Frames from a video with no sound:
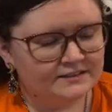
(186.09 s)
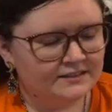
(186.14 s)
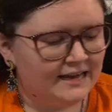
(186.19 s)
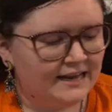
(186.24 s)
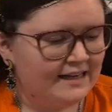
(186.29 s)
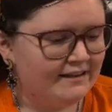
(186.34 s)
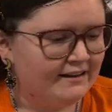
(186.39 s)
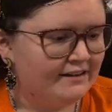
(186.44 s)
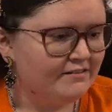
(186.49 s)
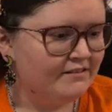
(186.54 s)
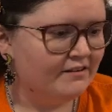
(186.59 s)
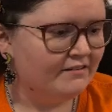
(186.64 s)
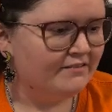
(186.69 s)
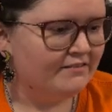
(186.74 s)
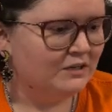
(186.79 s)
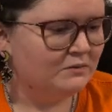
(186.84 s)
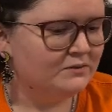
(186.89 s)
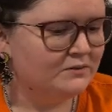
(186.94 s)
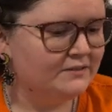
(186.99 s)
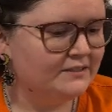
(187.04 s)
and I thought
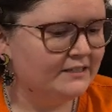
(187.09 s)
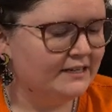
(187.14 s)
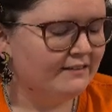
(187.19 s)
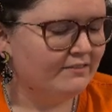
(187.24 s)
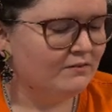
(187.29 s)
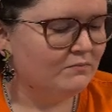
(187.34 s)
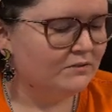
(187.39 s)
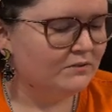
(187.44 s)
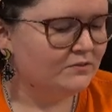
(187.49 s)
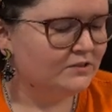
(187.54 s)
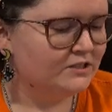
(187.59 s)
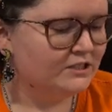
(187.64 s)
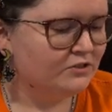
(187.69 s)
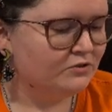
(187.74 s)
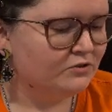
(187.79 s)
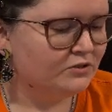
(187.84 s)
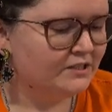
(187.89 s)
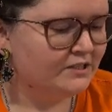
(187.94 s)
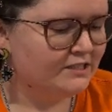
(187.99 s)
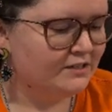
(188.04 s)
that was like the most
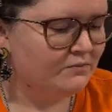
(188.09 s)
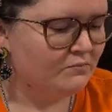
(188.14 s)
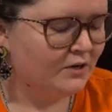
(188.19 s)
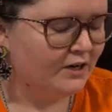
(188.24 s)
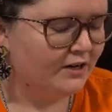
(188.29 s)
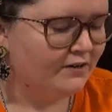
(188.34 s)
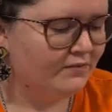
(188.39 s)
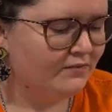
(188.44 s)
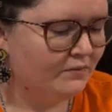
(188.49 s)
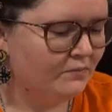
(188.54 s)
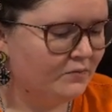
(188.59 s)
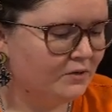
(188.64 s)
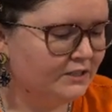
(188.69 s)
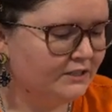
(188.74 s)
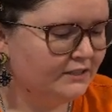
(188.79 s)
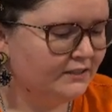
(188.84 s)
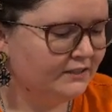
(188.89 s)
interesting part of the book.